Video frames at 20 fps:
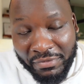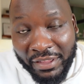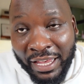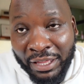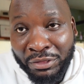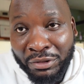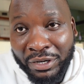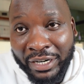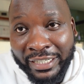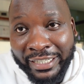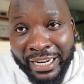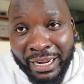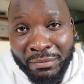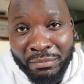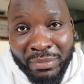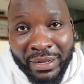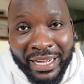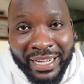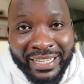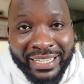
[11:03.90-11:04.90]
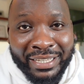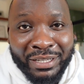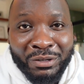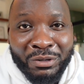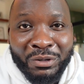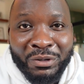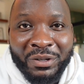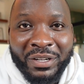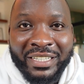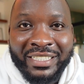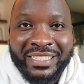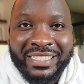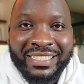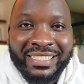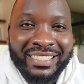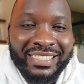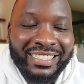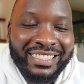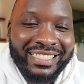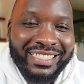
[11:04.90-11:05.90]
I thought I'd come back, and
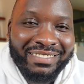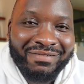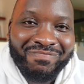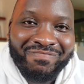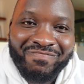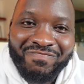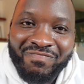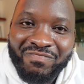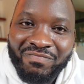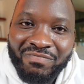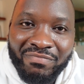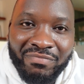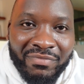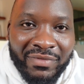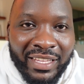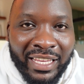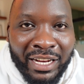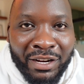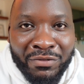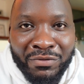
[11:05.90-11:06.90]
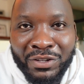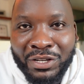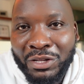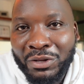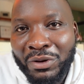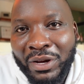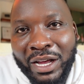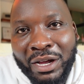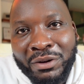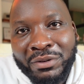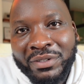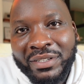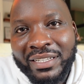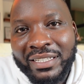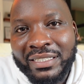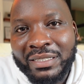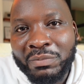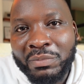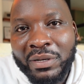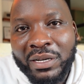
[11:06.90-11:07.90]
just get a video out.
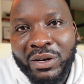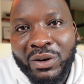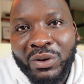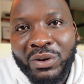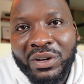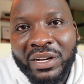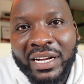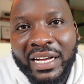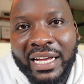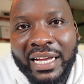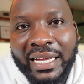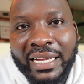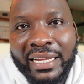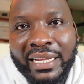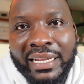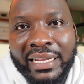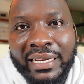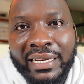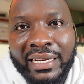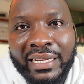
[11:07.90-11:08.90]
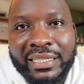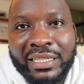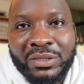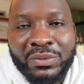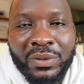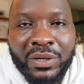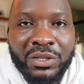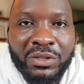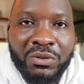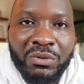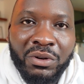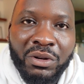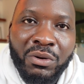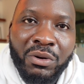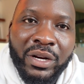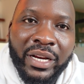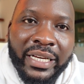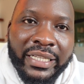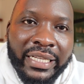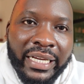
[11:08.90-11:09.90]
It's been long, and I just wanted to
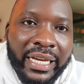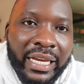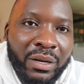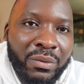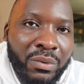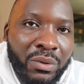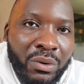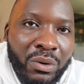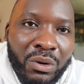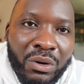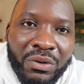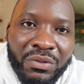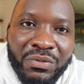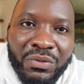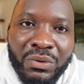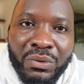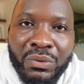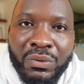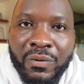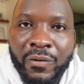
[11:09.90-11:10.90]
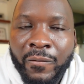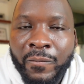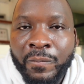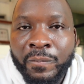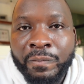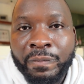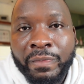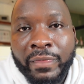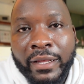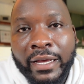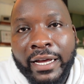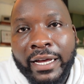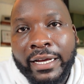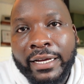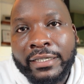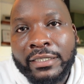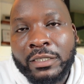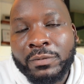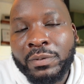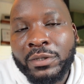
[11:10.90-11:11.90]
reconnect again with all of you.
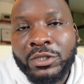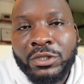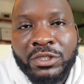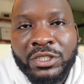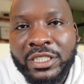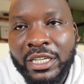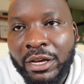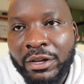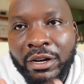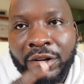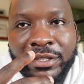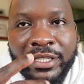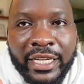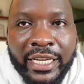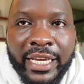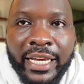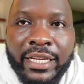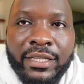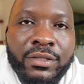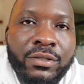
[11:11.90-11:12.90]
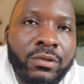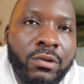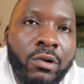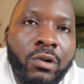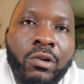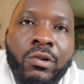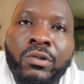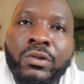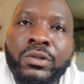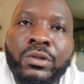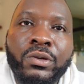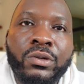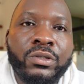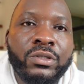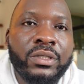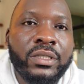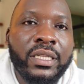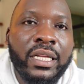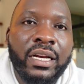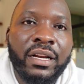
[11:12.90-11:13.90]
Special shout out again to all
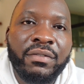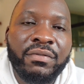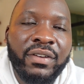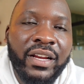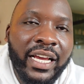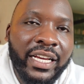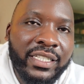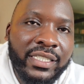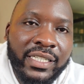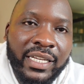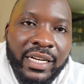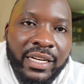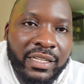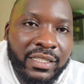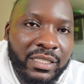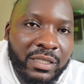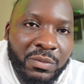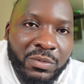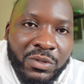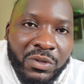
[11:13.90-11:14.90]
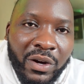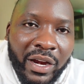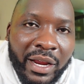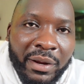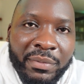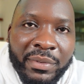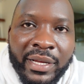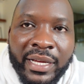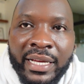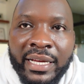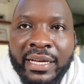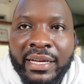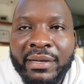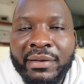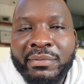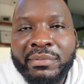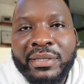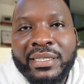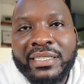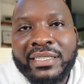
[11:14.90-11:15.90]
those that have liked, shared, and subscribed.
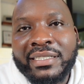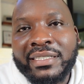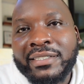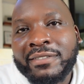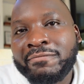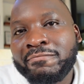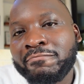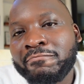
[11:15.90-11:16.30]
Please,